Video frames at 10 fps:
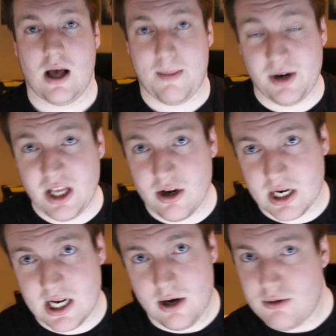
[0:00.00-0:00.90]
about a year
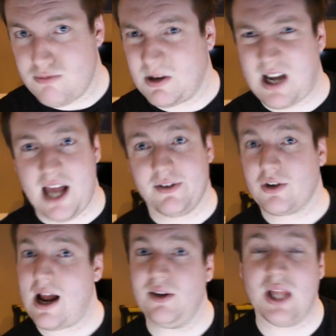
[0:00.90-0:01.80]
ago, kind of
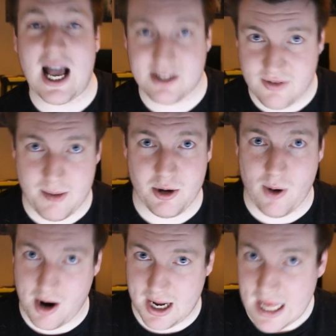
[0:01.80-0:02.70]
around last
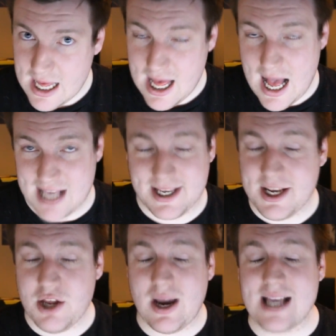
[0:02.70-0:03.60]
February, I said to
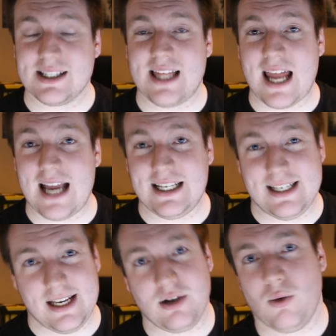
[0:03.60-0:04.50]
you guys that I
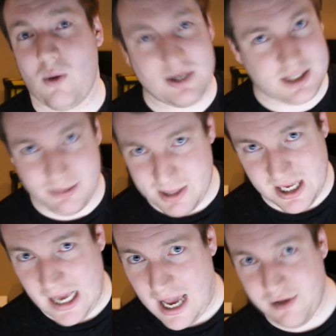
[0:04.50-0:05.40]
didn't want to
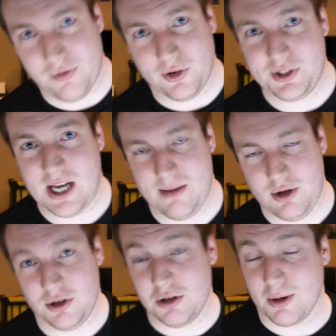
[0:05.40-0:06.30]
be a full time
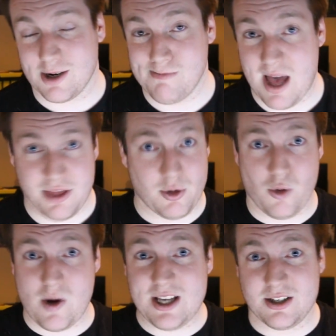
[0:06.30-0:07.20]
YouTuber. And there were
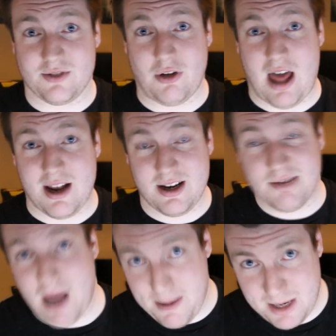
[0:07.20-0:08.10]
reasons for that, in
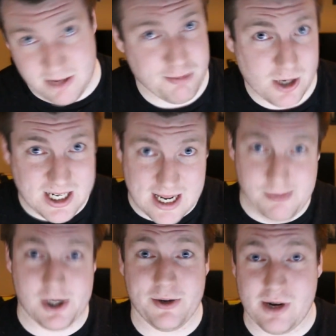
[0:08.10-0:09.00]
my opinion, pretty damn
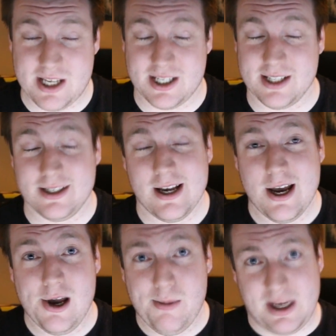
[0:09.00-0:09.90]
good reasons.
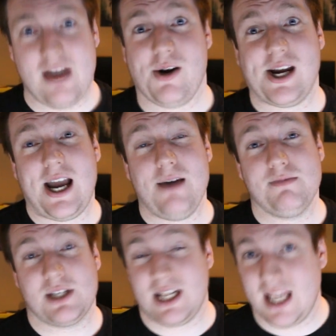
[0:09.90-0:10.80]
But here I am,
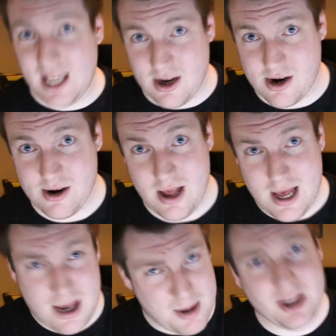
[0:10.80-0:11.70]
sitting here
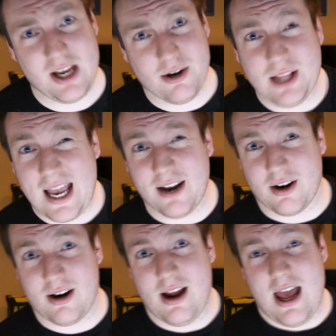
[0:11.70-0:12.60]
about a year
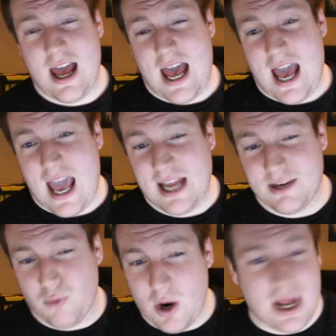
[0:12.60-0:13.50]
later, and
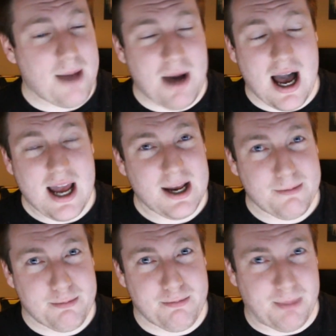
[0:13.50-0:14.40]
what am I
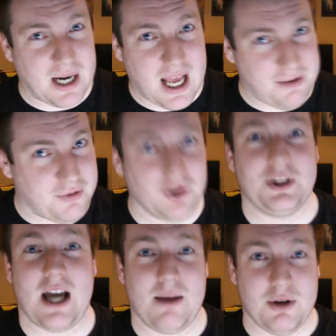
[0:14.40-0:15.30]
but a full
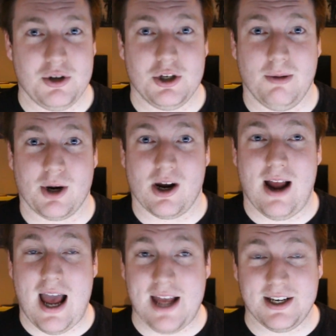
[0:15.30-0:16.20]
time YouTuber?
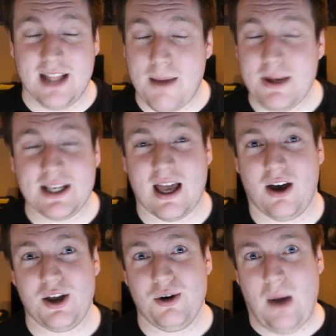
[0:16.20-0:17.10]
And let me tell
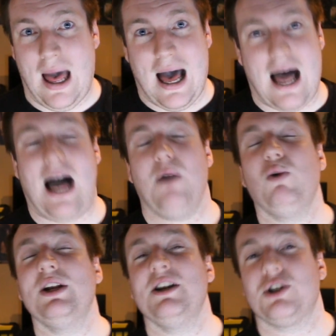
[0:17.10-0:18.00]
you, I
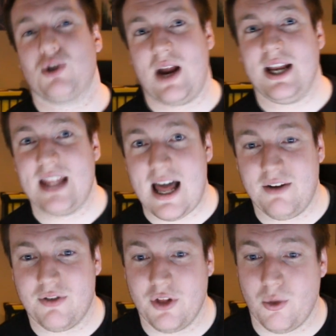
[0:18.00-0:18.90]
wouldn't trade that
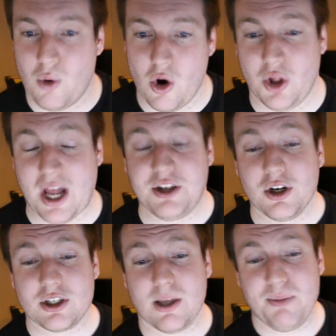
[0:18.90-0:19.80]
for the world. I
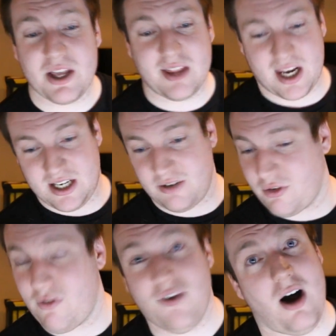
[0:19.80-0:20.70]
took something that I did for
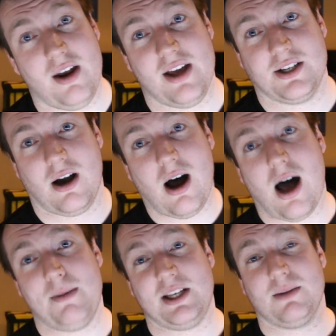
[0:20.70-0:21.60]
fun as a
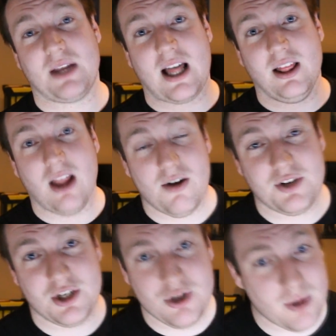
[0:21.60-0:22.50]
hobby, something I
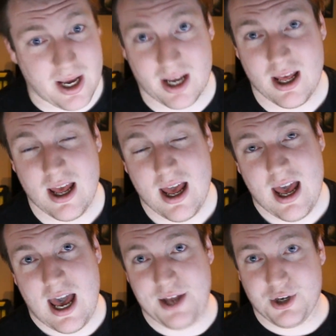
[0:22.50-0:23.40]
loved doing,
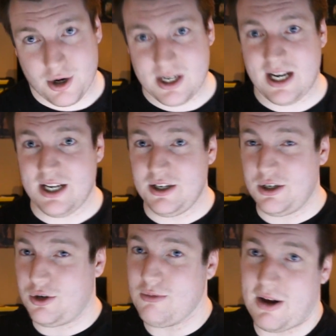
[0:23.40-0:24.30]
and turned it
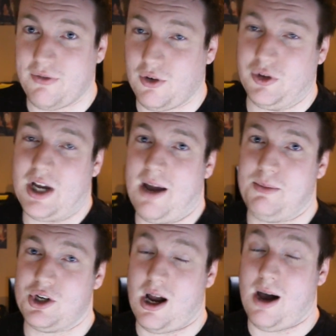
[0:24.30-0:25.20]
into my full time
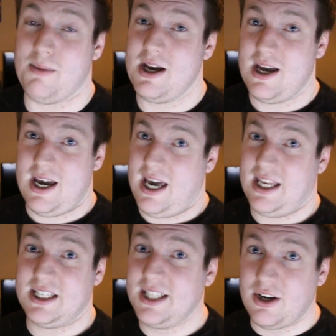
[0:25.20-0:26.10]
job. It
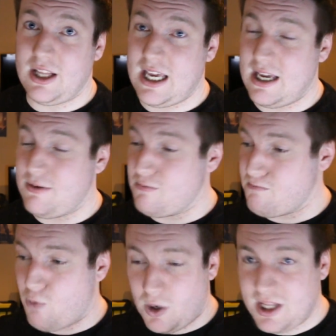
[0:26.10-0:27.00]
is literally
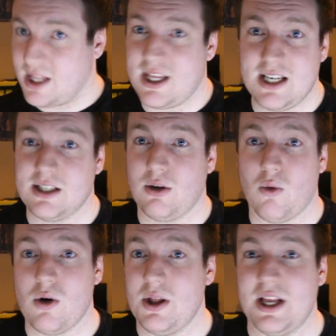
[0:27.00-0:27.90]
one of the things in the
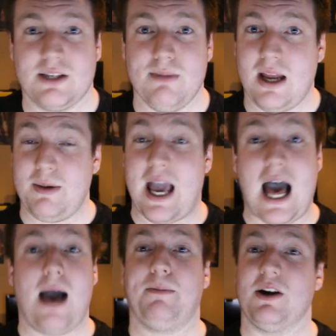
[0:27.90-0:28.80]
world that's made me
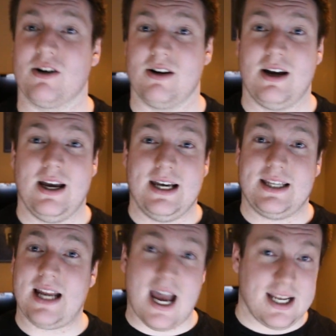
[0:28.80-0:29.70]
happier
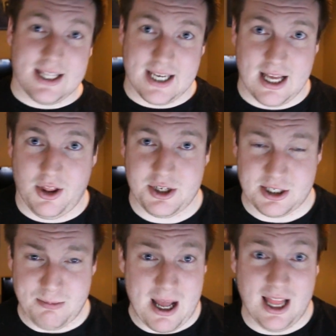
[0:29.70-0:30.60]
than anything else in
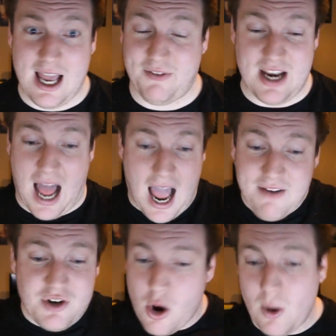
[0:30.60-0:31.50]
my life. And I have
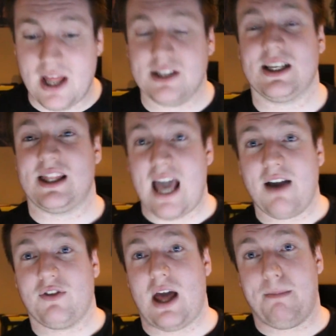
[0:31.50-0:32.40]
no one else to thank
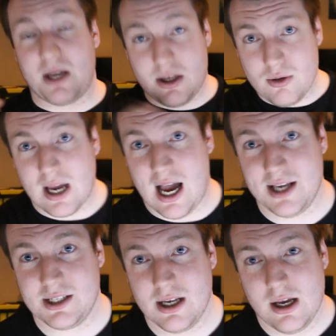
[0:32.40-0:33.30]
for that but you guys.